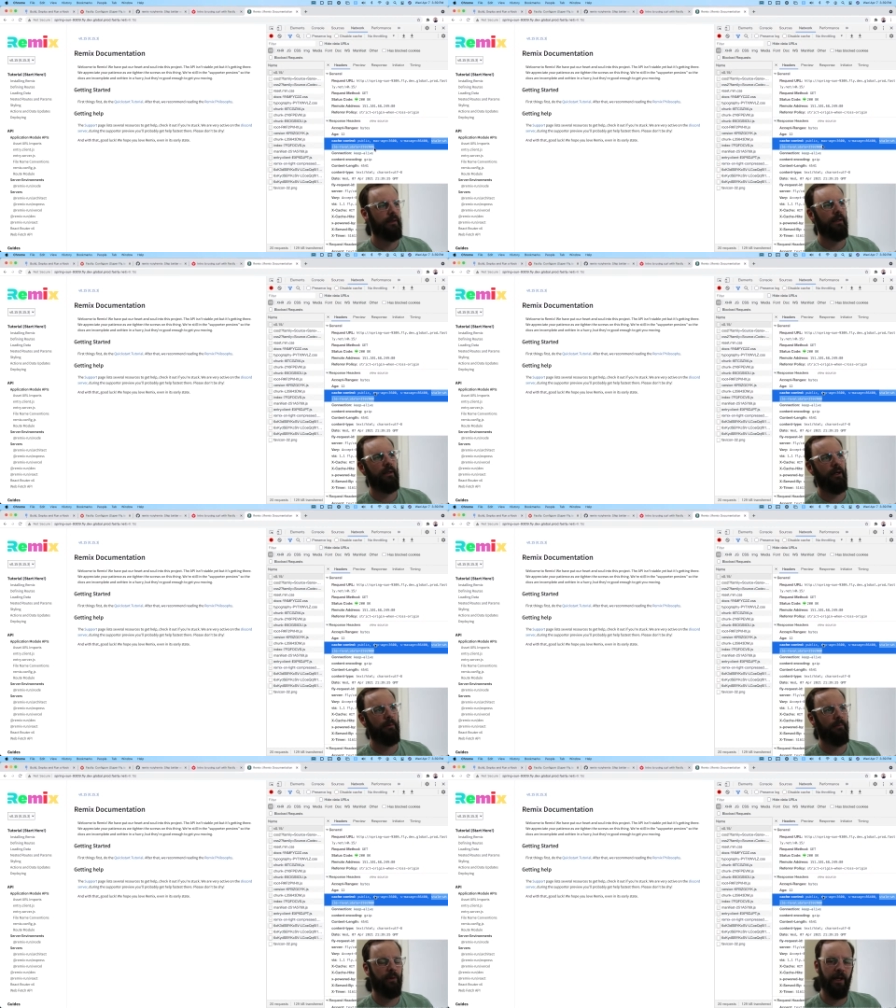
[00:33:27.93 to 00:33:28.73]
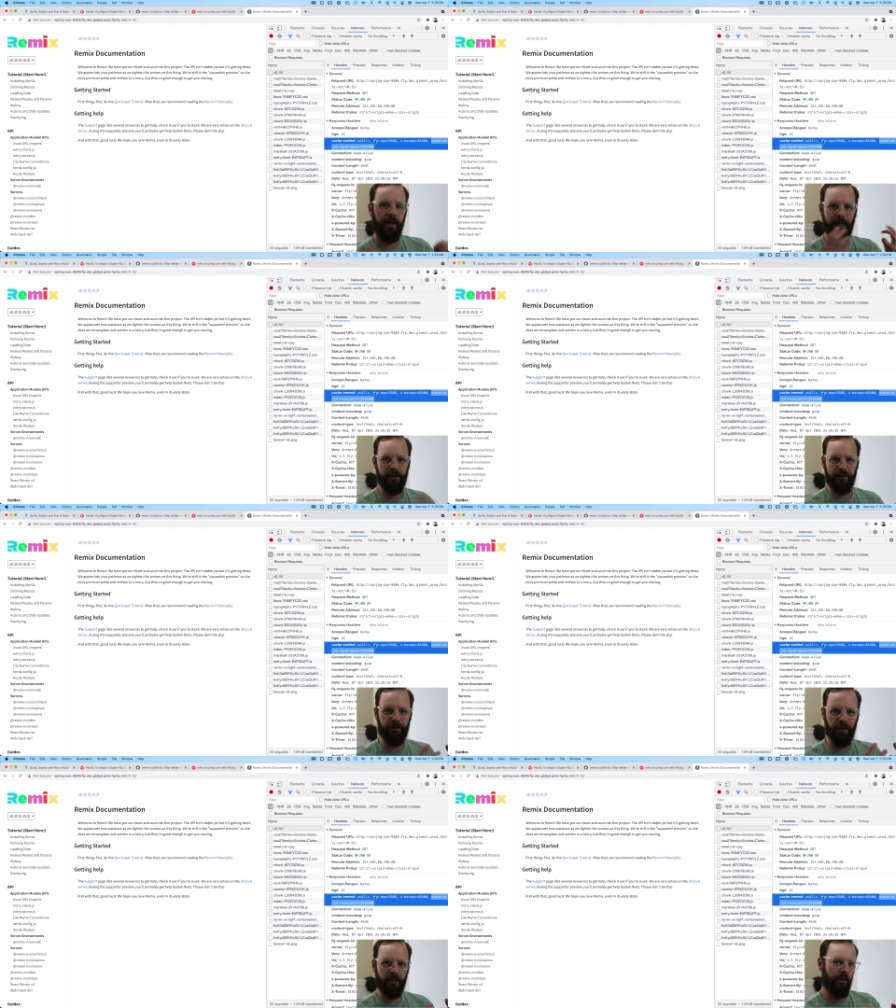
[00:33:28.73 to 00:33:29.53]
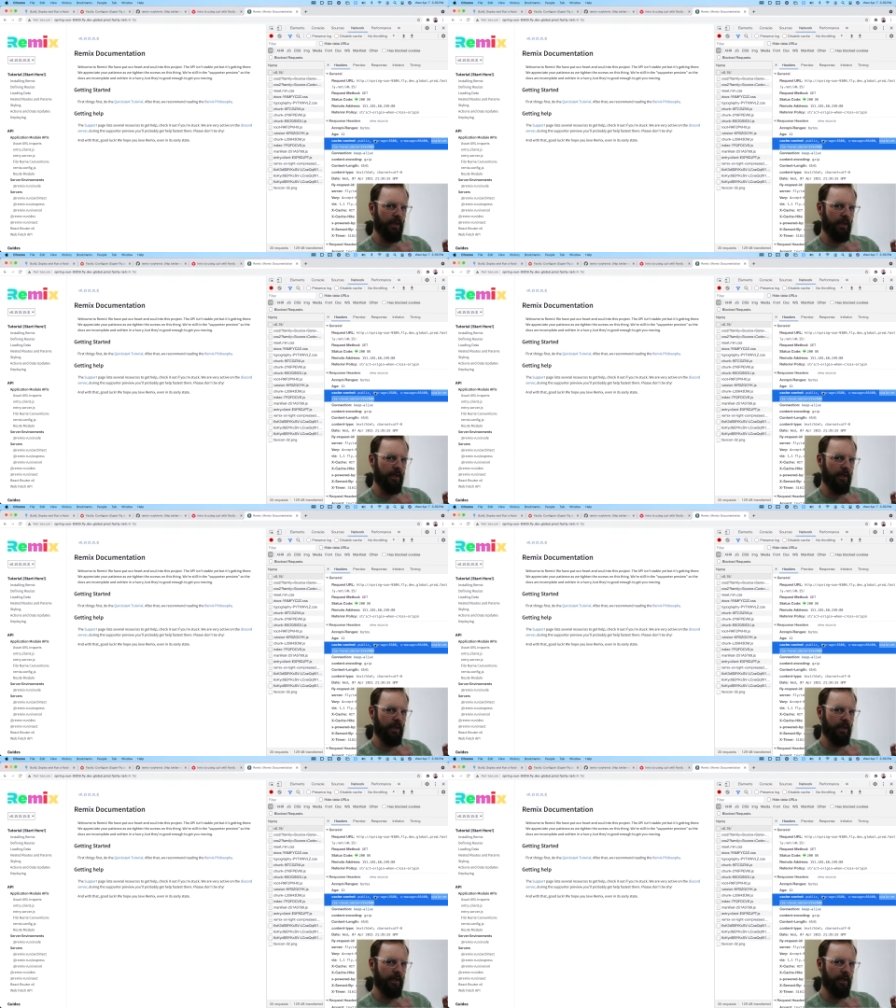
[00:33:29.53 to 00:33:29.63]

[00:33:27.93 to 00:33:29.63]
When I edit a document,